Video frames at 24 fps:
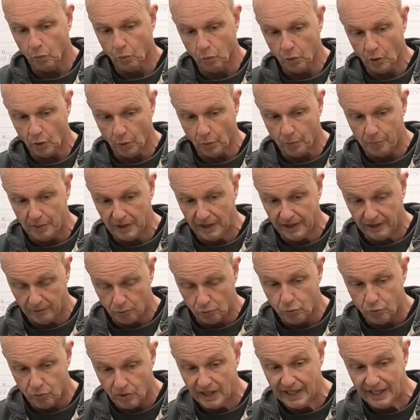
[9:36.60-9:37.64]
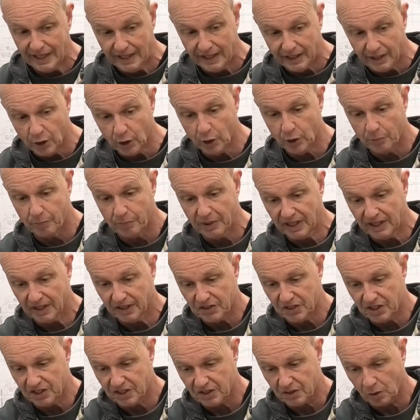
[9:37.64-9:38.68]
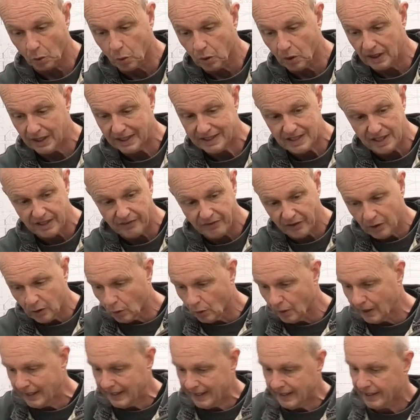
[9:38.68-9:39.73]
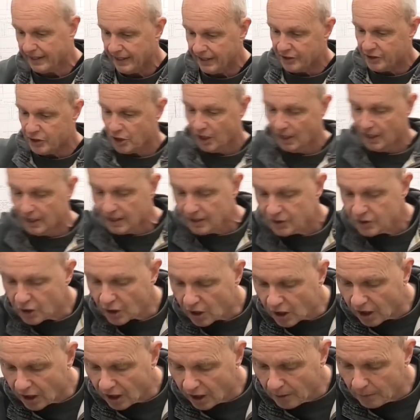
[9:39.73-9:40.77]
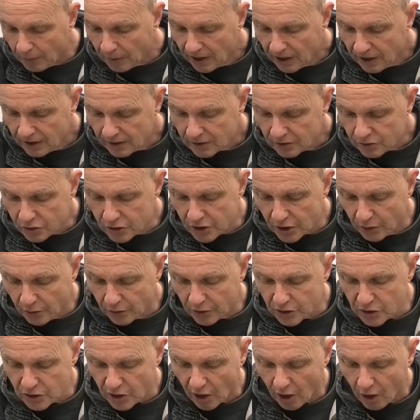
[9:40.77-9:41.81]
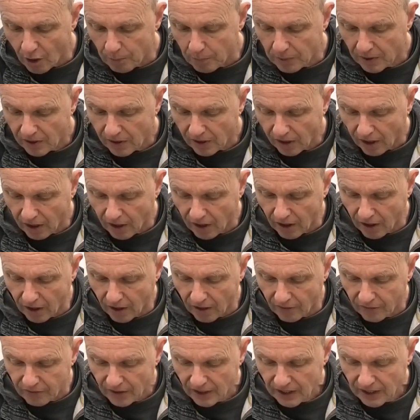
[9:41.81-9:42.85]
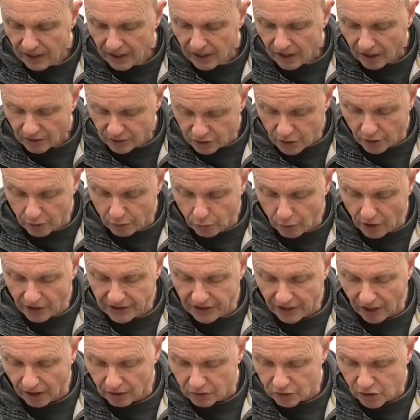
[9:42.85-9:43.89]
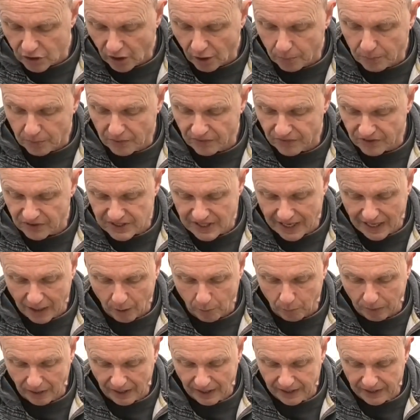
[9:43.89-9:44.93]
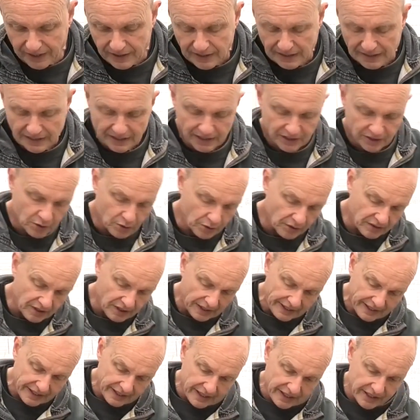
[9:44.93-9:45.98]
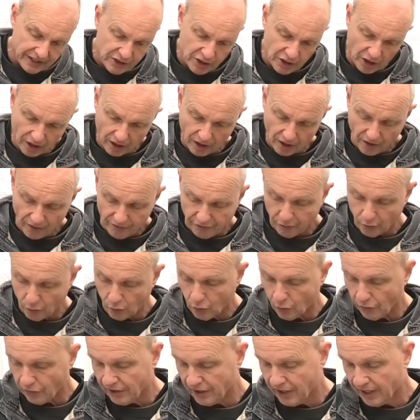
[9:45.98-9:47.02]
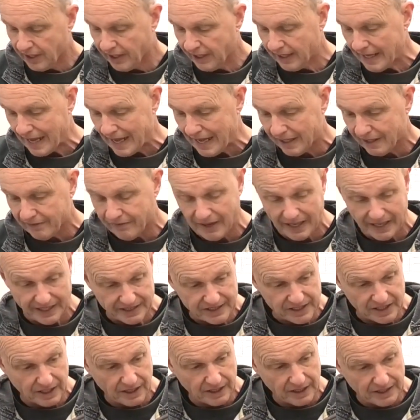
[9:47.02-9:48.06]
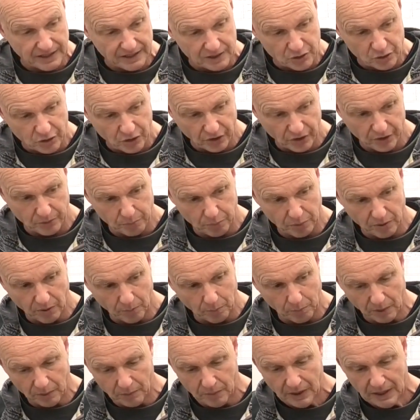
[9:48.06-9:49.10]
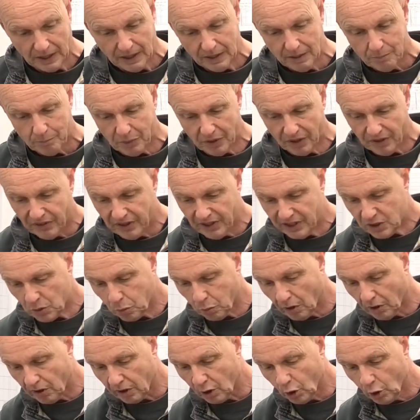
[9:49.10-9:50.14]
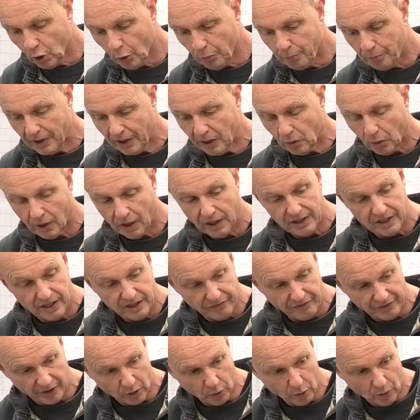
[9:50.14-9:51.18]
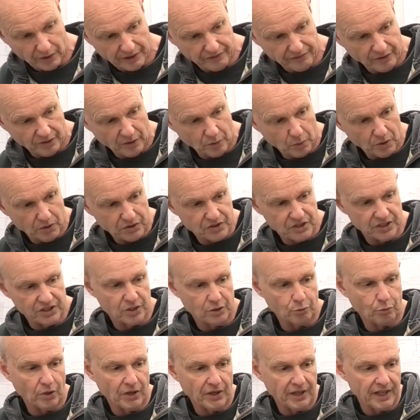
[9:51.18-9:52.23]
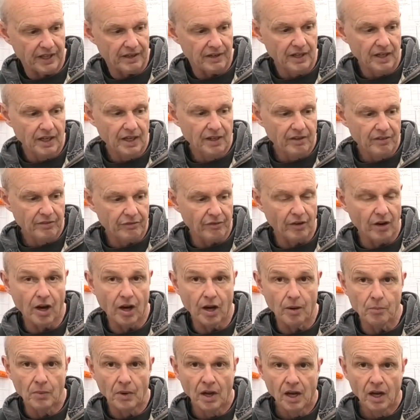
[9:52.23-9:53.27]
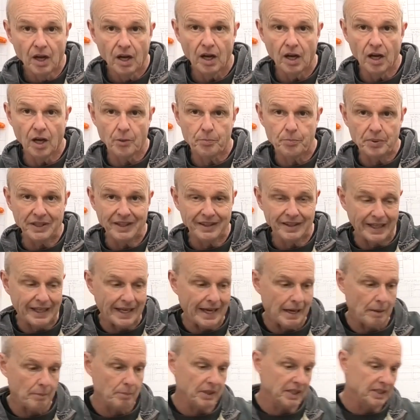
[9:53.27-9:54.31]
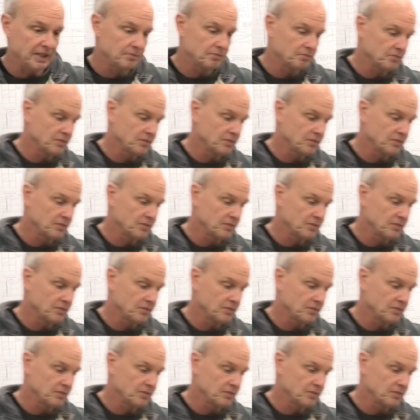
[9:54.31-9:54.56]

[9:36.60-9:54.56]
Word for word: will be really good because it's quite a difficult linkage to come to the top of to the rudder on top of the tailplane. Doing the linkage for the elevator is not a problem but this one could be quite difficult if I wanted to run it from up in the cabin.